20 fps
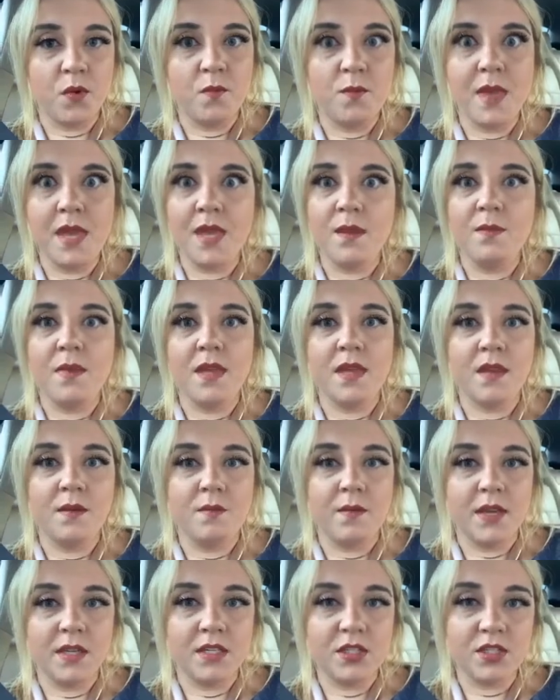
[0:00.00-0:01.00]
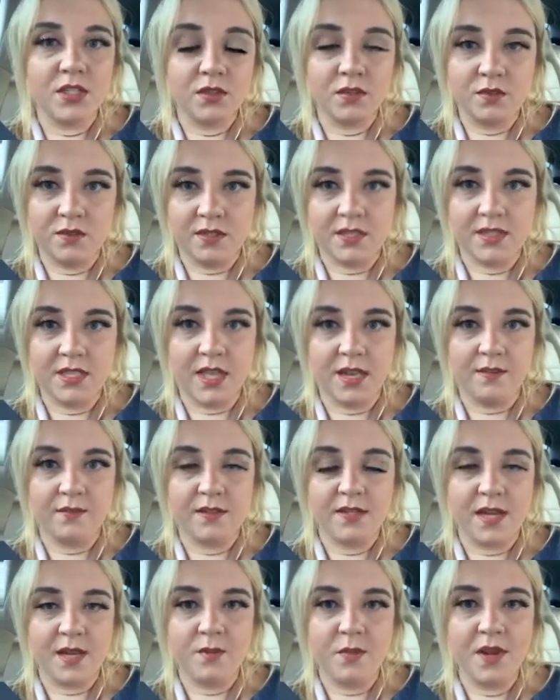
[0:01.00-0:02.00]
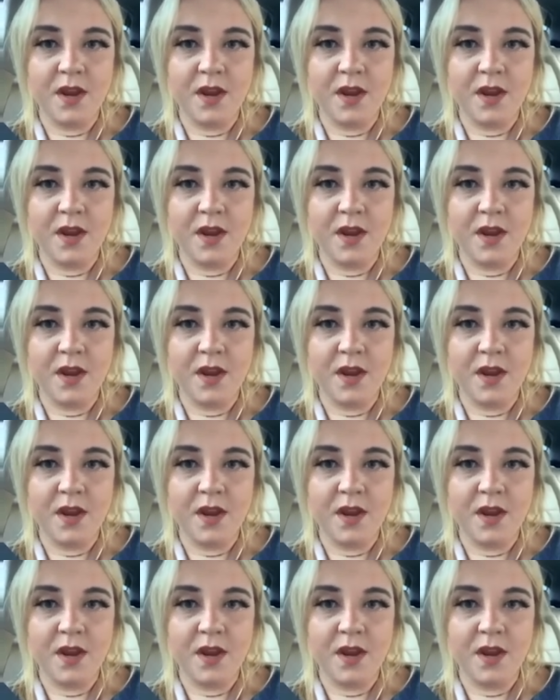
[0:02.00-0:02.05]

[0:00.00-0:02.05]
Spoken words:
or maybe in my children's lifetime.